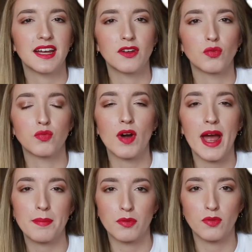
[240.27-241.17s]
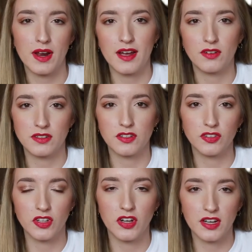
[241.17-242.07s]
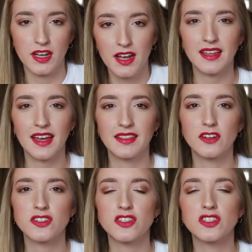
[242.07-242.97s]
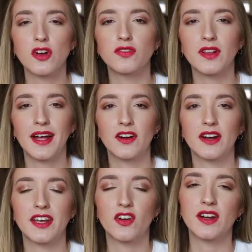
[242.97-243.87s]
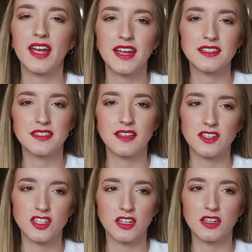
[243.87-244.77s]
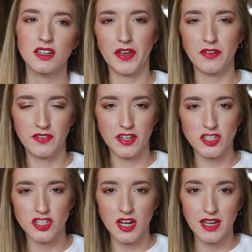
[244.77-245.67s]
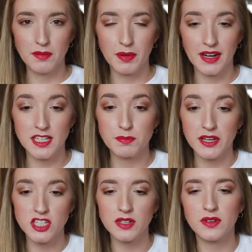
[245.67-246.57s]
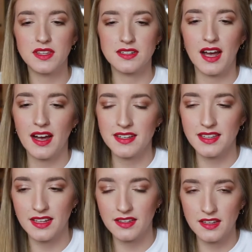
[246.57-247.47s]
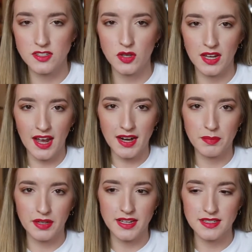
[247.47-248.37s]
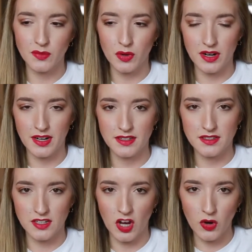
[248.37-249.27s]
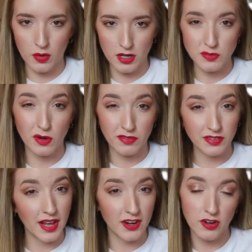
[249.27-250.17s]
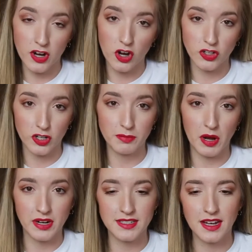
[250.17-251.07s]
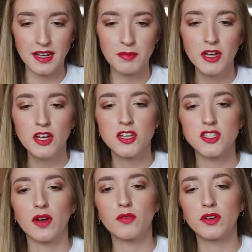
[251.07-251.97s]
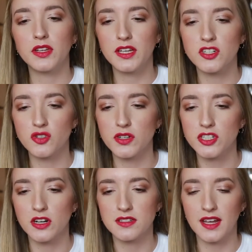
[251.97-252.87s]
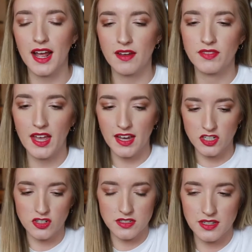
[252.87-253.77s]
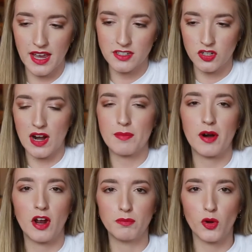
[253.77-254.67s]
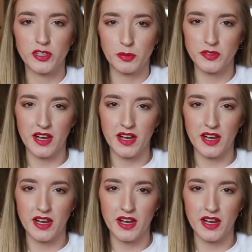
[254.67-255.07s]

like wrap around look like that, and they're just so flattering. It creates such a fun shape, and especially with the ties like this, you can kind of place it where it needs to go, where it's more flattering on your body type. So I really enjoy shirts that have the extra slack to wrap around multiple